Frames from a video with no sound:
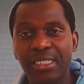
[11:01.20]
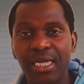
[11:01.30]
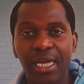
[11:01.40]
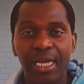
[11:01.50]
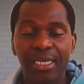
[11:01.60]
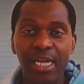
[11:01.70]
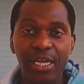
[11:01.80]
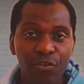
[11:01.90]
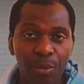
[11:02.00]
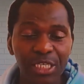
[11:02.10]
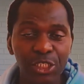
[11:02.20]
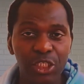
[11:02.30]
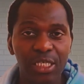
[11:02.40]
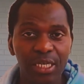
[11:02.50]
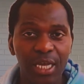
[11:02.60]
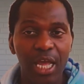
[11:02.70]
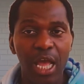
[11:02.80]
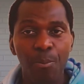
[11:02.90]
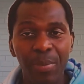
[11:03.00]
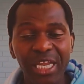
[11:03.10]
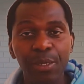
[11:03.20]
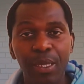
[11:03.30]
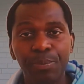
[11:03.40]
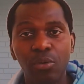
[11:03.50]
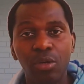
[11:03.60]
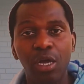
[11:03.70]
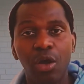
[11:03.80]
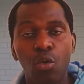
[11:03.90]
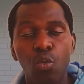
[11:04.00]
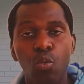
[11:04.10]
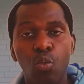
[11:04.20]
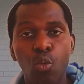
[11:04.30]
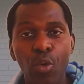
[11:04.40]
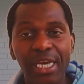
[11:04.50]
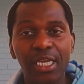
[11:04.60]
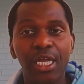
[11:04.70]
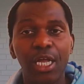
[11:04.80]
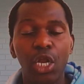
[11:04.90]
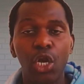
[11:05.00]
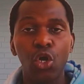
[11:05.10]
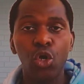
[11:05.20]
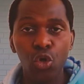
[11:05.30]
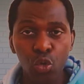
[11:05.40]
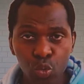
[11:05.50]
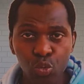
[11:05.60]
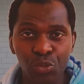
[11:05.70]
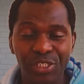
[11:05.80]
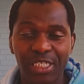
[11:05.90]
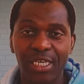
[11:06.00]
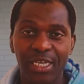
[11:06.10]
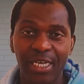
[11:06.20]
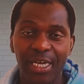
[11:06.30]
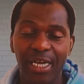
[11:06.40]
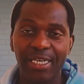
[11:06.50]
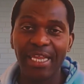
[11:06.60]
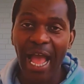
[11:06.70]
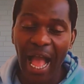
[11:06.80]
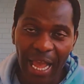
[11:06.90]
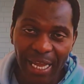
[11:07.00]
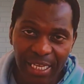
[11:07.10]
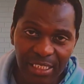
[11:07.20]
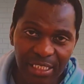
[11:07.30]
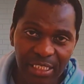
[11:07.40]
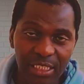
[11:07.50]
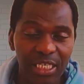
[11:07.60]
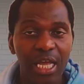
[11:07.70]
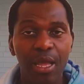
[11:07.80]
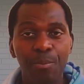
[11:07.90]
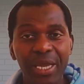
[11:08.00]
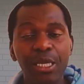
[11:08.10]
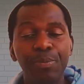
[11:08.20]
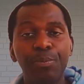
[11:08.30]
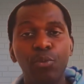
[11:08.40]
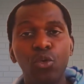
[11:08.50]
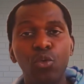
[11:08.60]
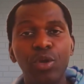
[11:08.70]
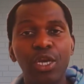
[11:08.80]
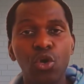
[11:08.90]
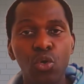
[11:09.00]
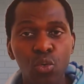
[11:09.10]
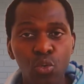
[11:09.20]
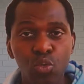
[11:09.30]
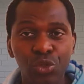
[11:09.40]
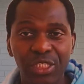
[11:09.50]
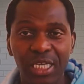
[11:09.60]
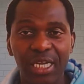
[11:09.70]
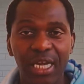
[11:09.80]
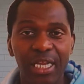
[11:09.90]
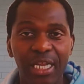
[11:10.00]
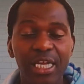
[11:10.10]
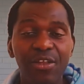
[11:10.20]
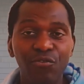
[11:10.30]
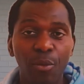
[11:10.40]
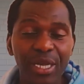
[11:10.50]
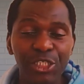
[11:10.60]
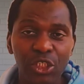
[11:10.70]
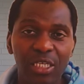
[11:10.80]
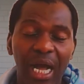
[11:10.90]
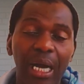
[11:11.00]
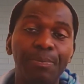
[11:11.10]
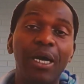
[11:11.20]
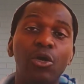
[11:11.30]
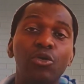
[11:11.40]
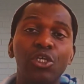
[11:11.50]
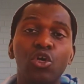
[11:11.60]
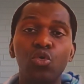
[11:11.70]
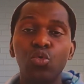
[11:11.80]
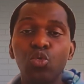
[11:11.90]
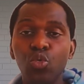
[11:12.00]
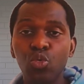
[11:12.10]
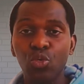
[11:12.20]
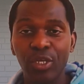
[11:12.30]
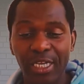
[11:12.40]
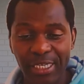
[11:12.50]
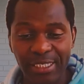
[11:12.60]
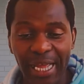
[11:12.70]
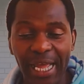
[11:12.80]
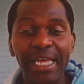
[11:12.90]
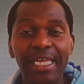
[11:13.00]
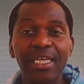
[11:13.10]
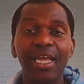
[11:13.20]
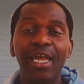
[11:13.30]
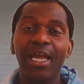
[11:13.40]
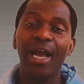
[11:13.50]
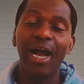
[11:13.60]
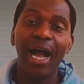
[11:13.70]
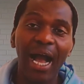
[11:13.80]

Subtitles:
the information, many people will lose their identity. Many people will lose the information about who they are.